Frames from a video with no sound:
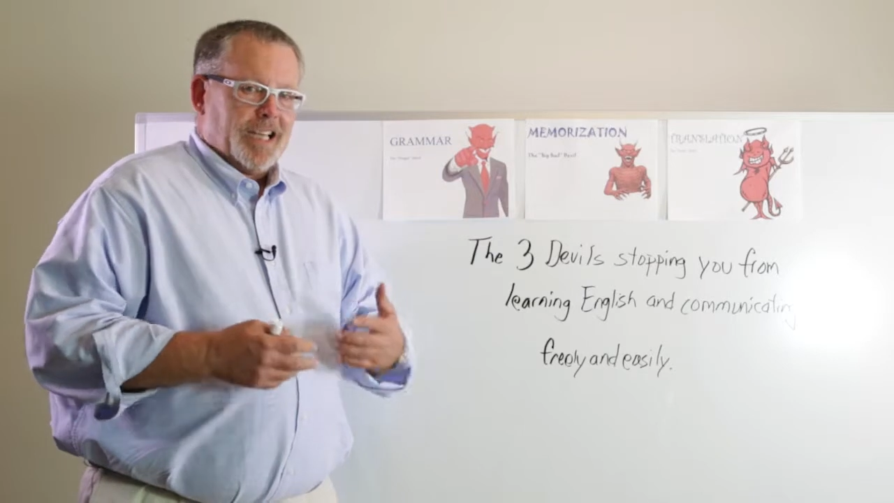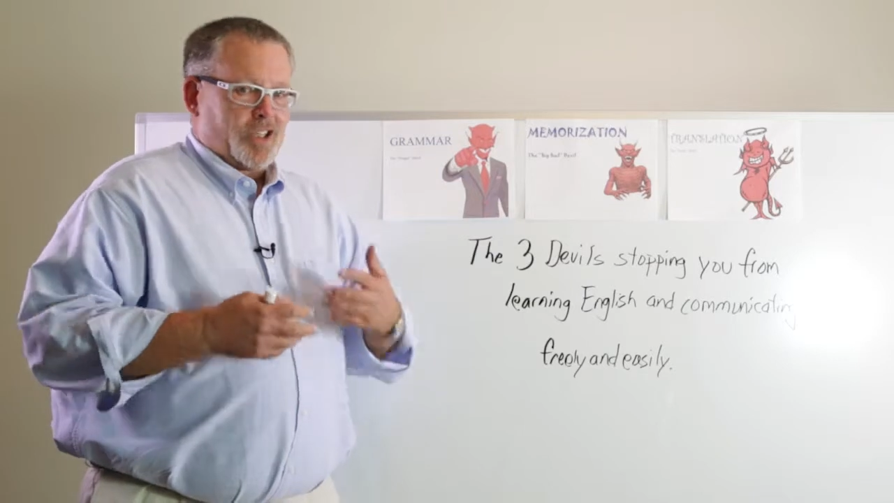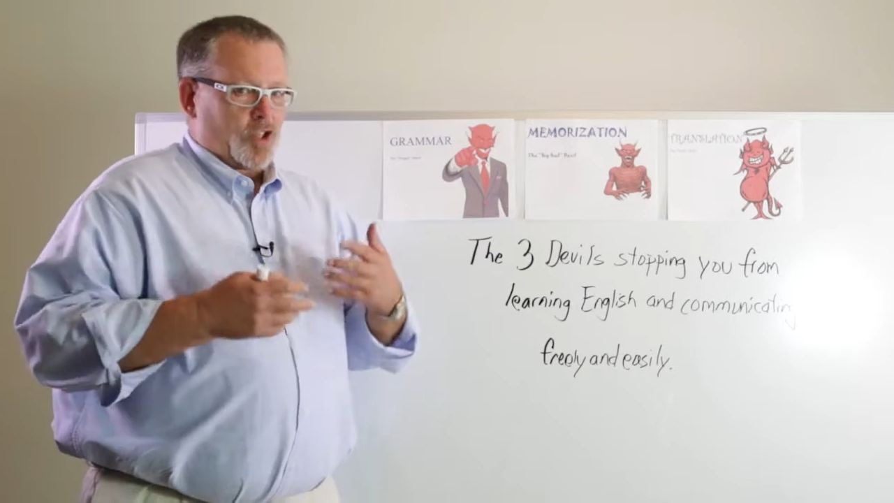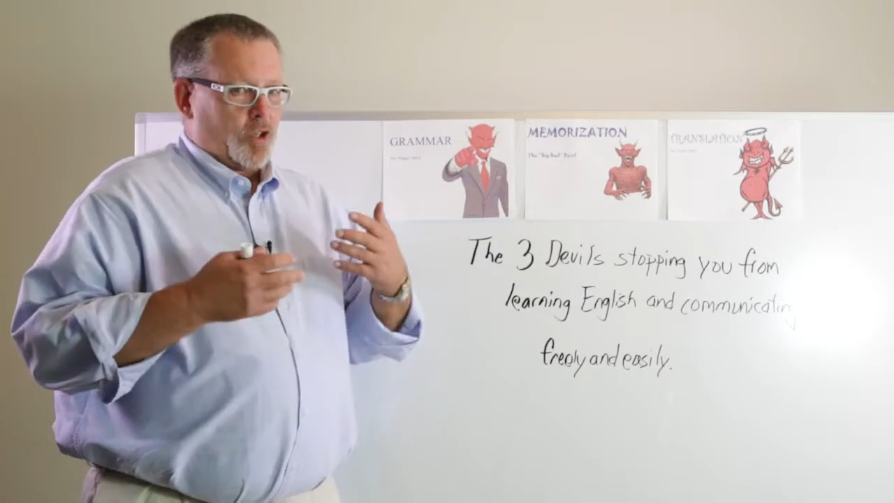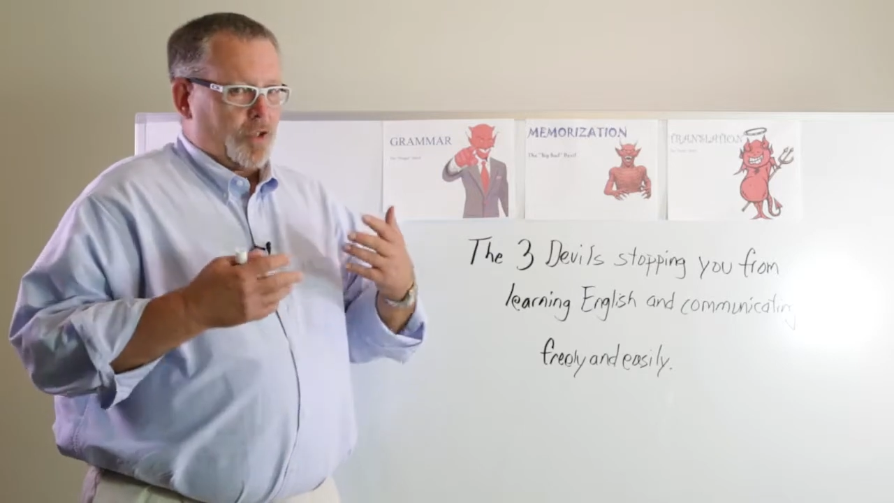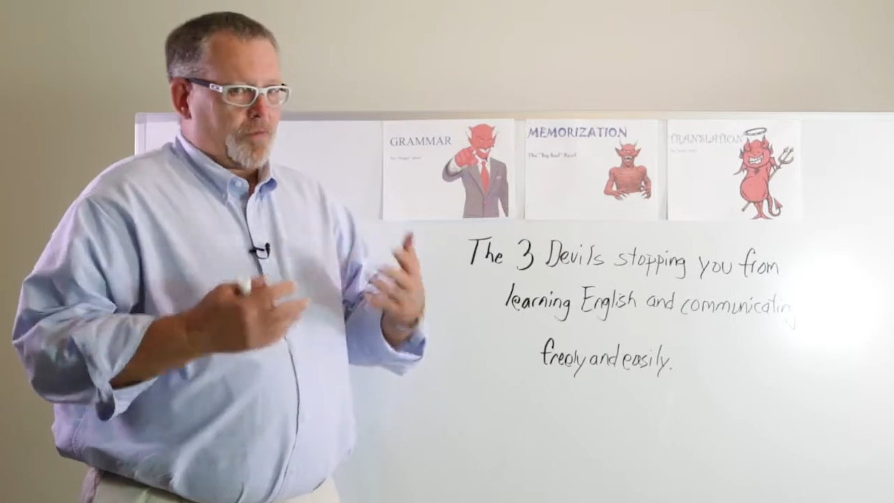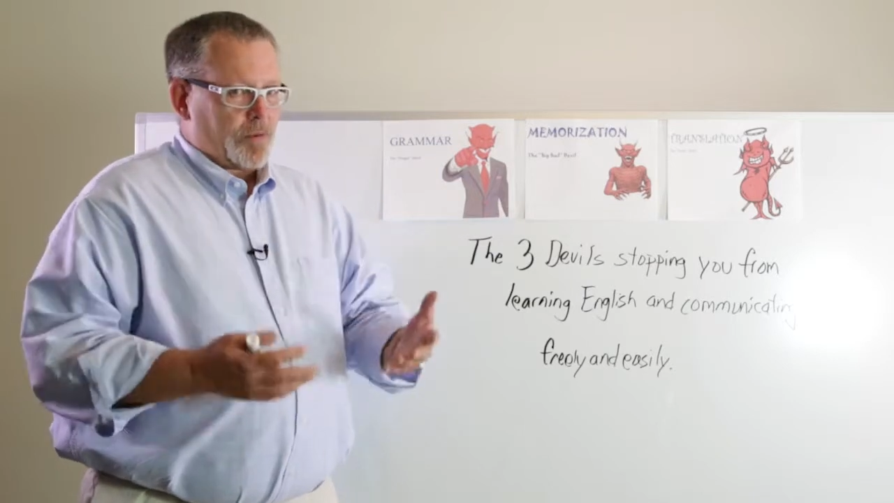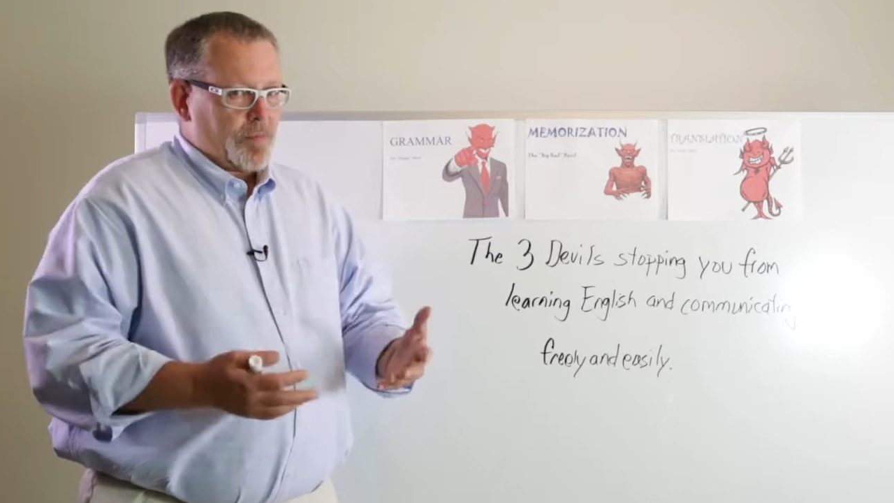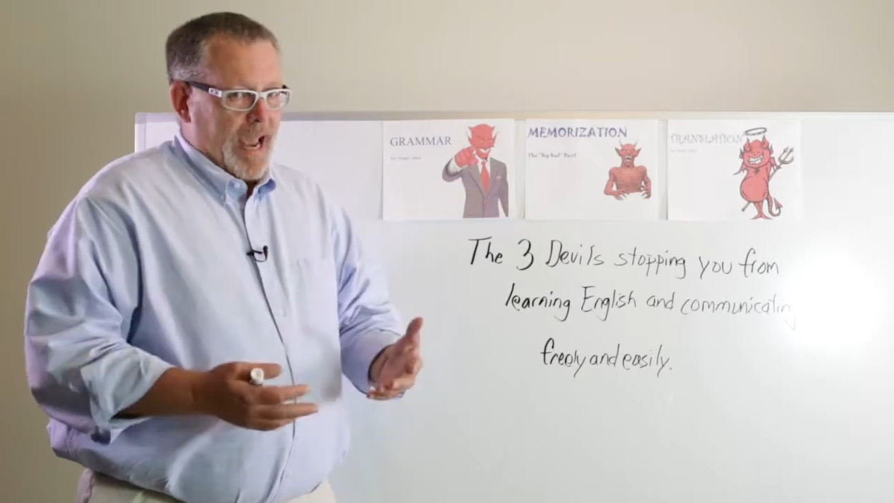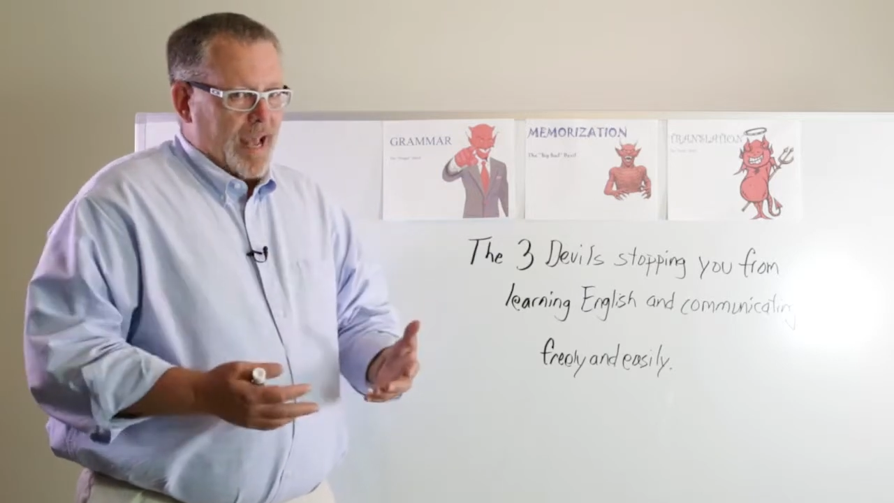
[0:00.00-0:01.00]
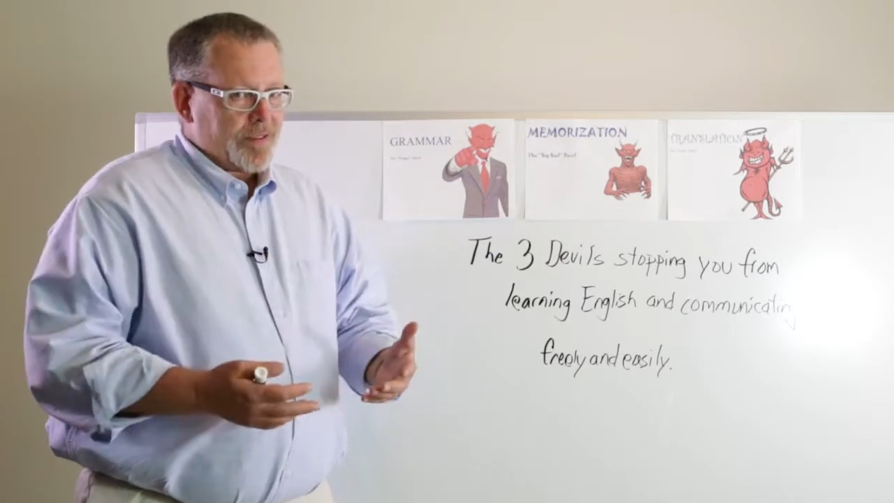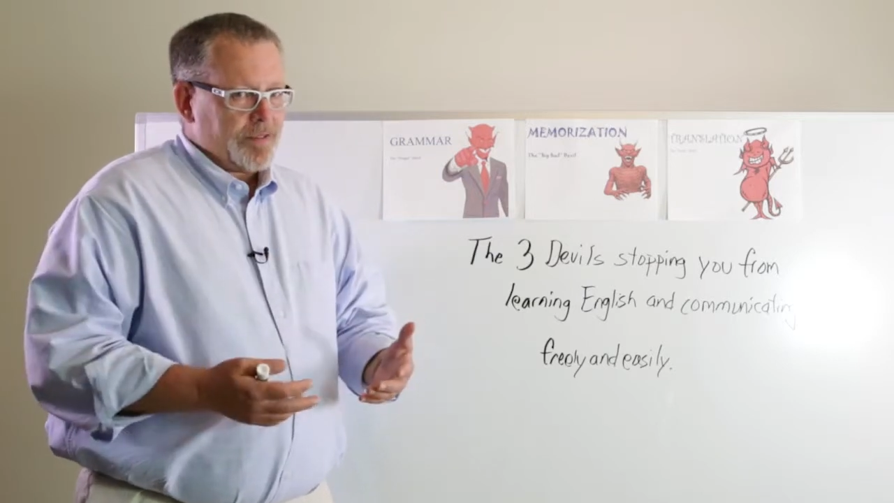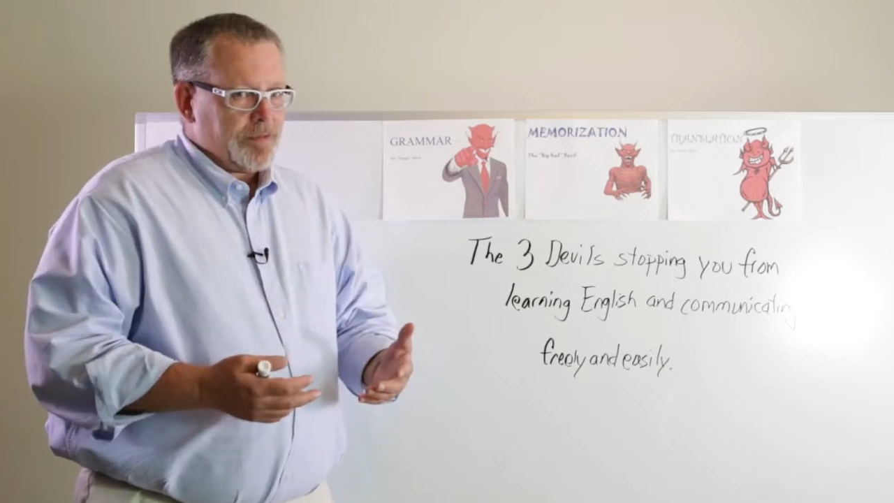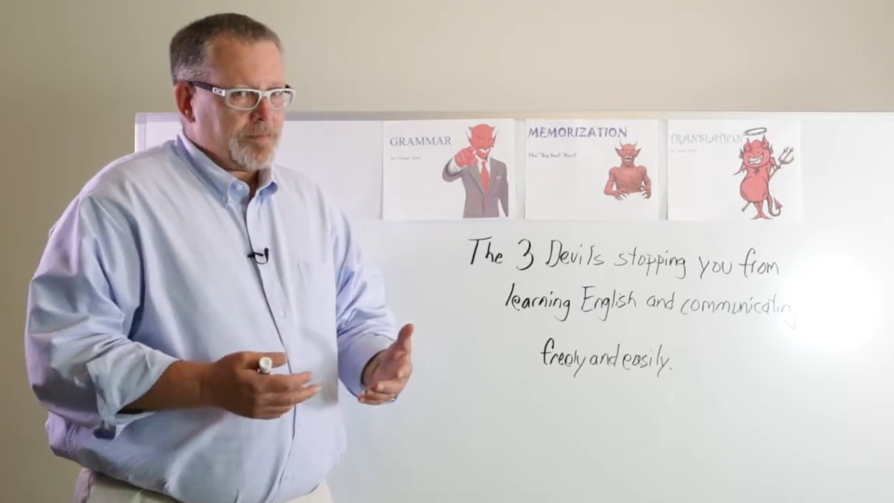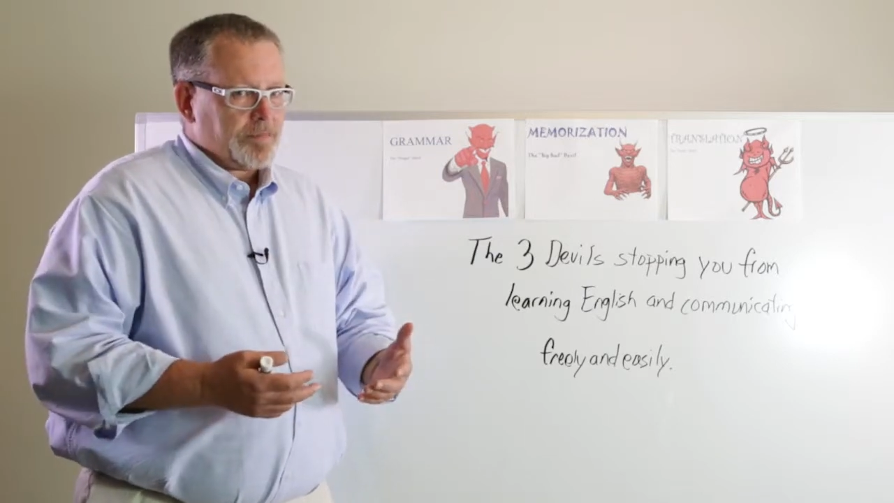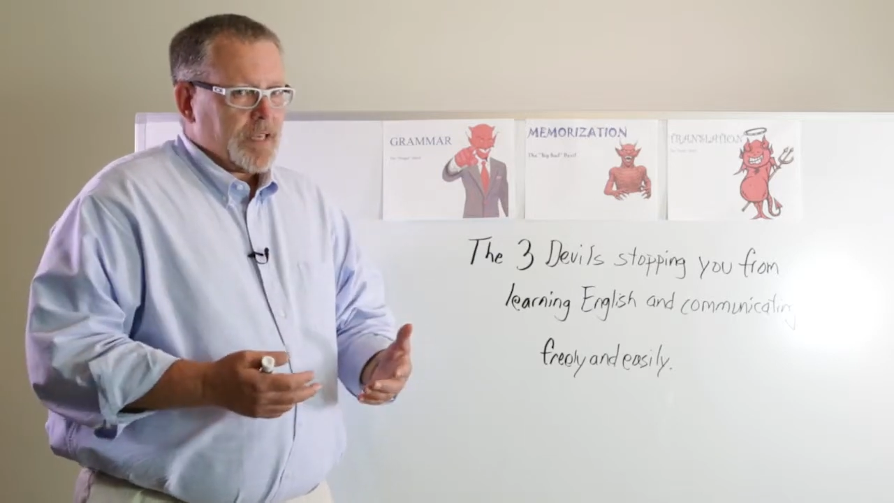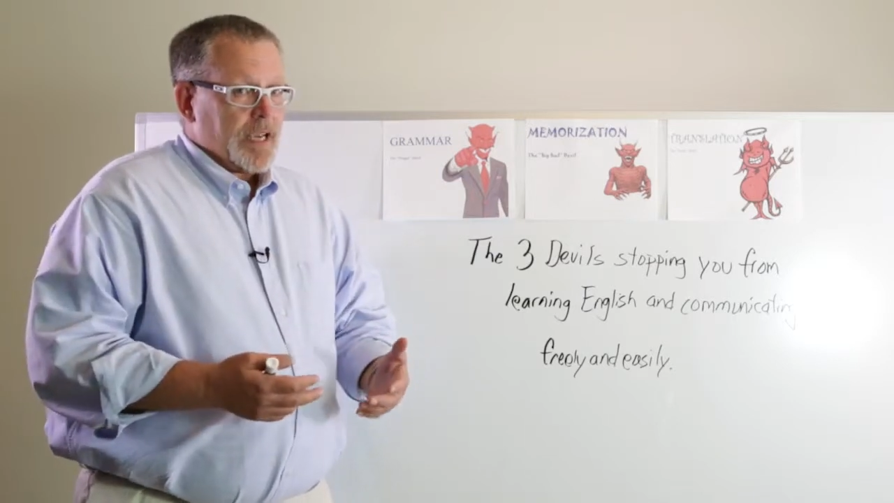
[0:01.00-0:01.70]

it's good for math,